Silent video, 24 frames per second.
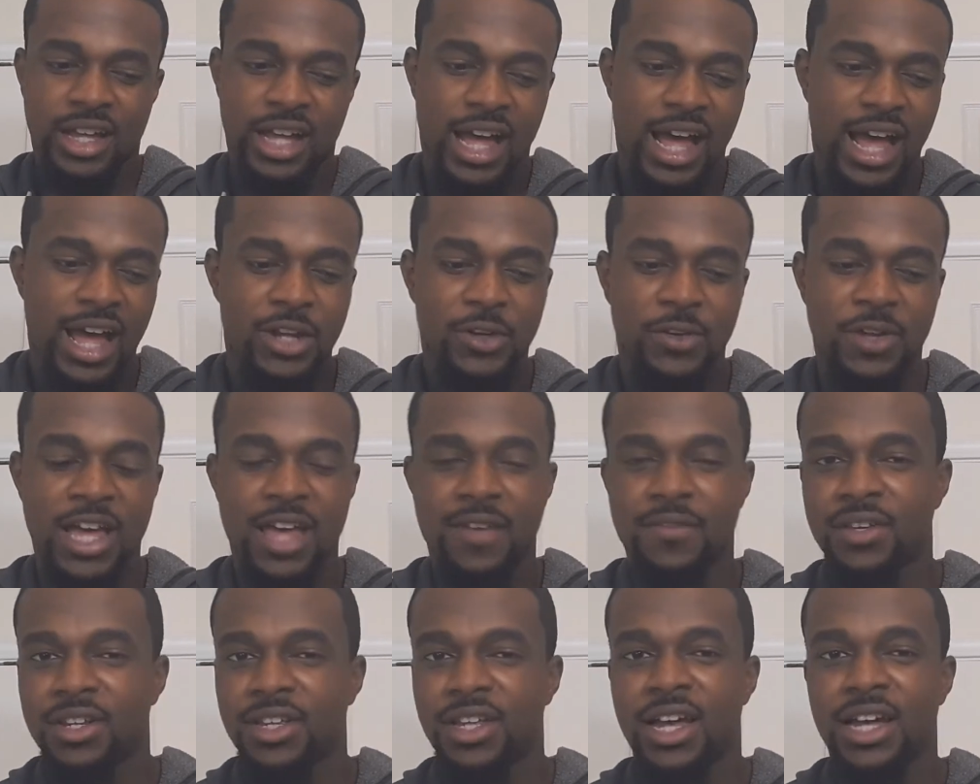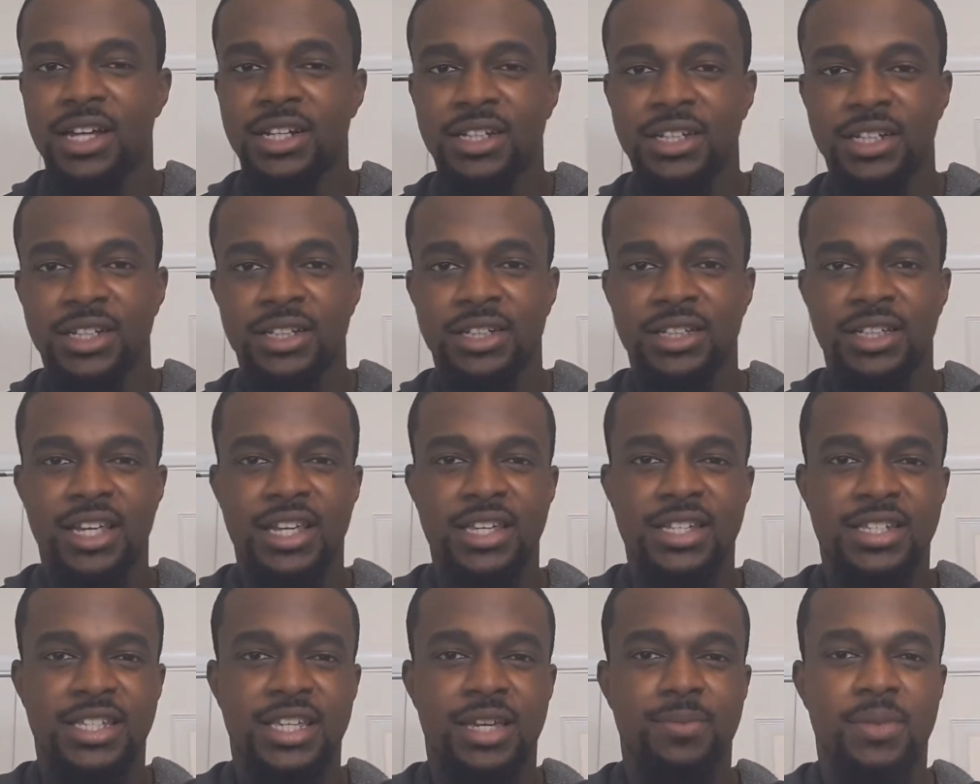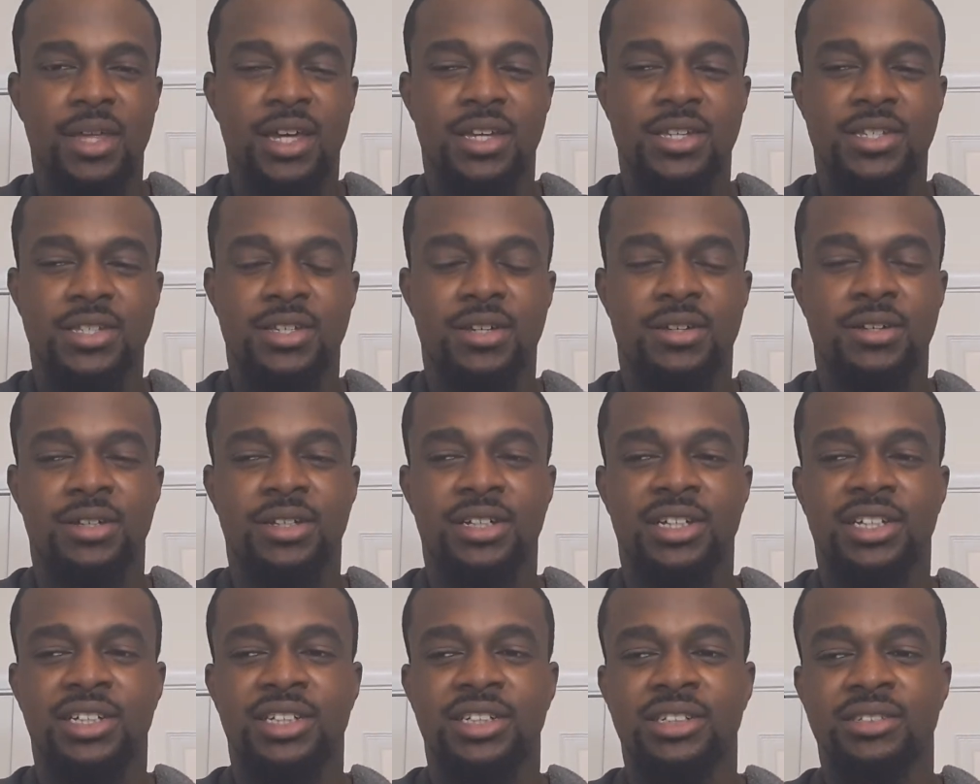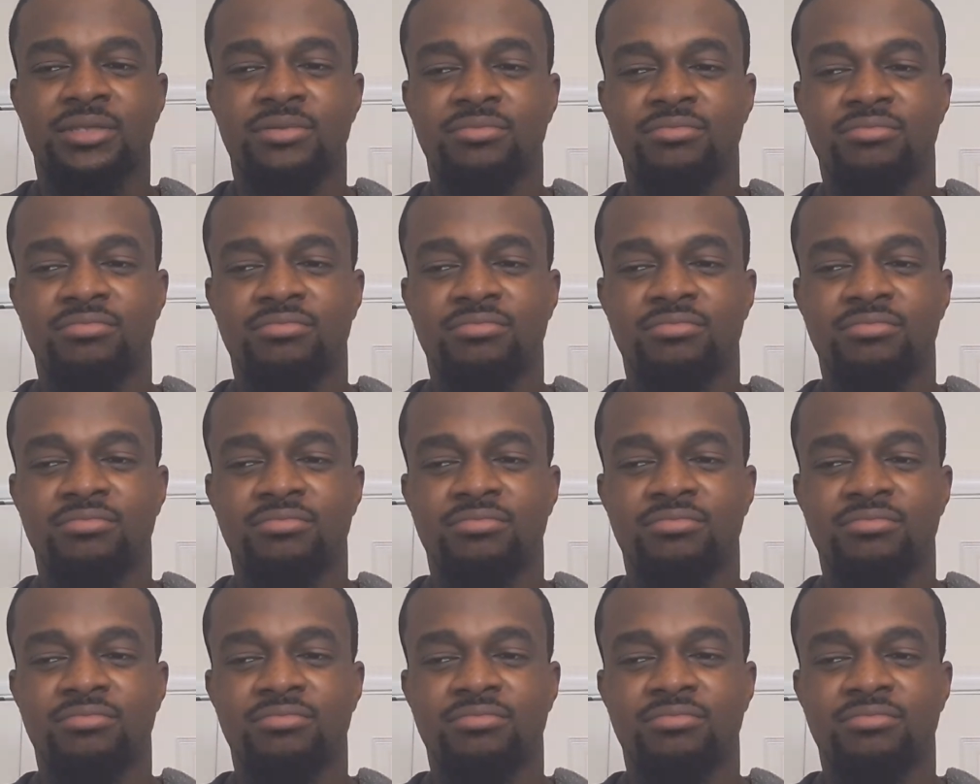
I don't have any idea. It seemed like it's a